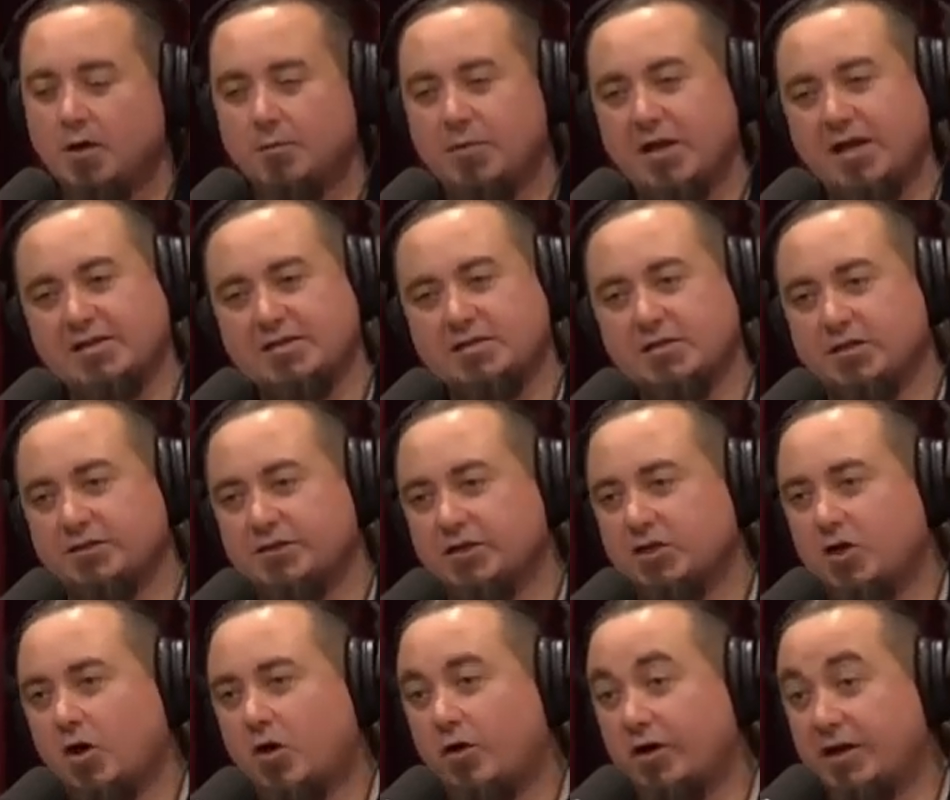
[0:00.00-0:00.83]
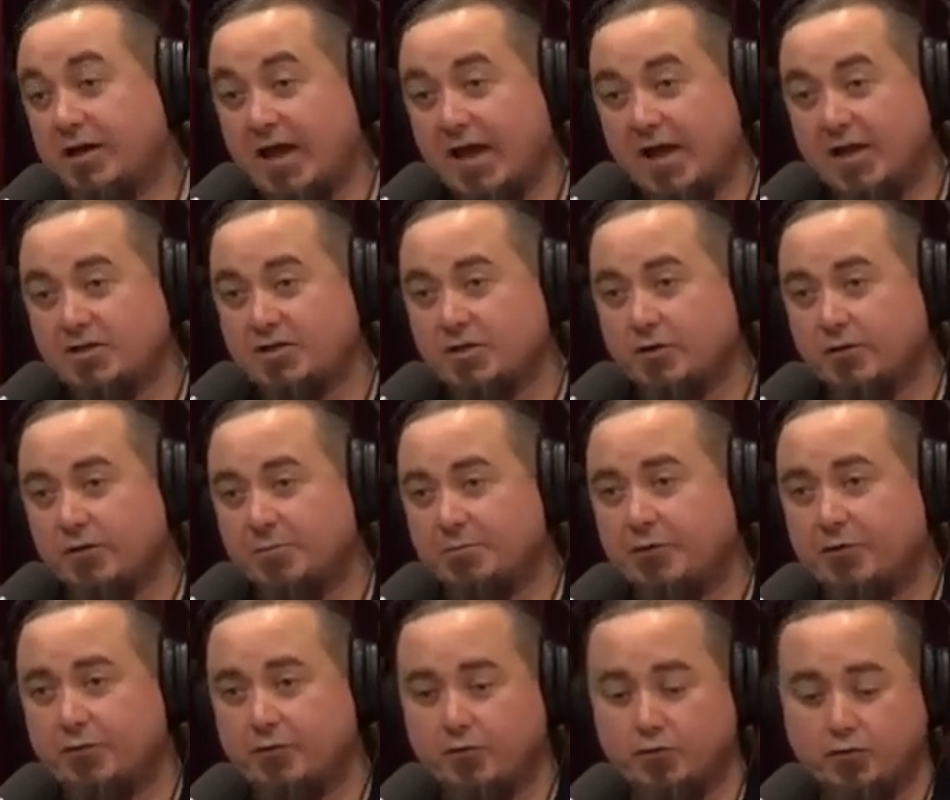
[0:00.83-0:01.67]
Places like the Coricancha in
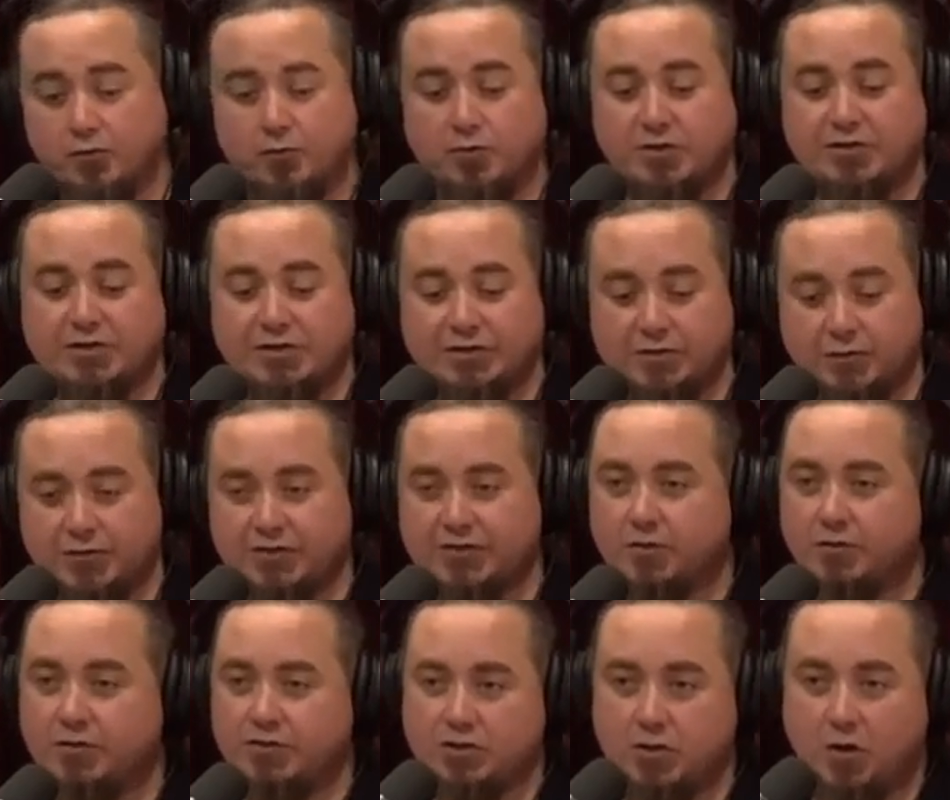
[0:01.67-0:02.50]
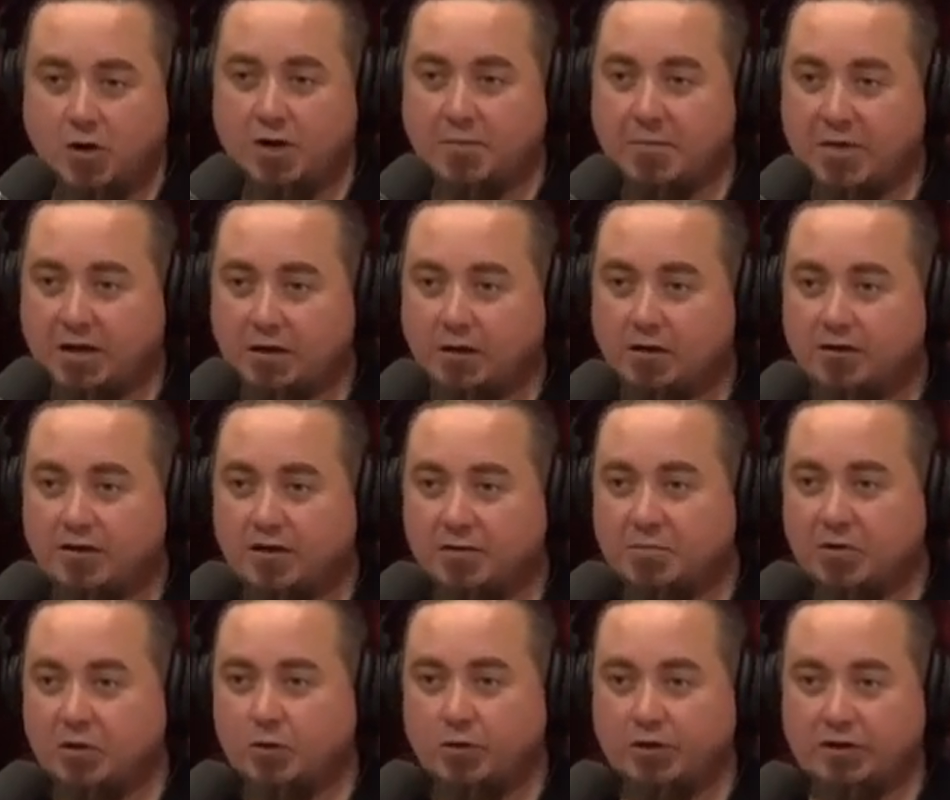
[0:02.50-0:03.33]
Peru, which is also a giant
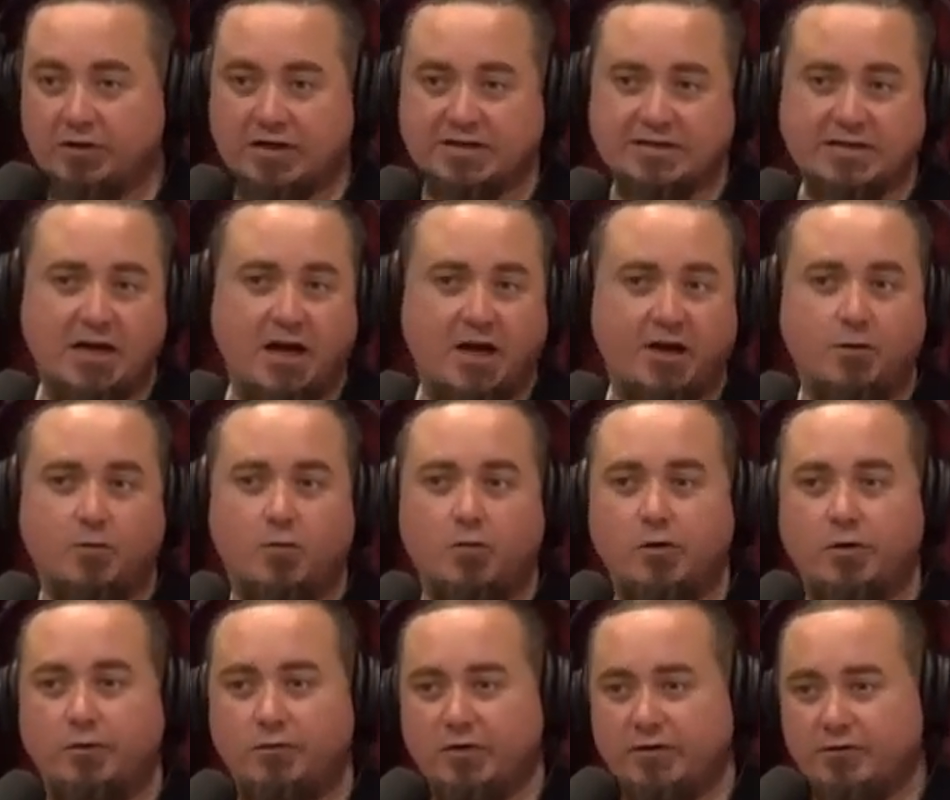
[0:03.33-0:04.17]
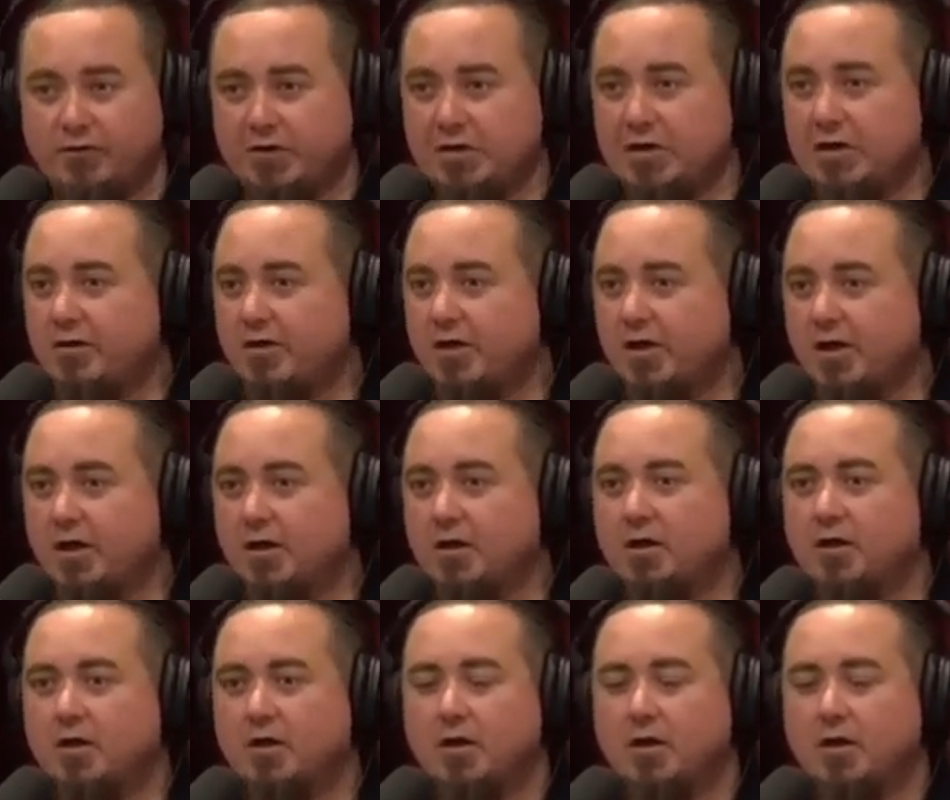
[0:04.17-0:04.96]
megalithic building. There's an underwater river near there.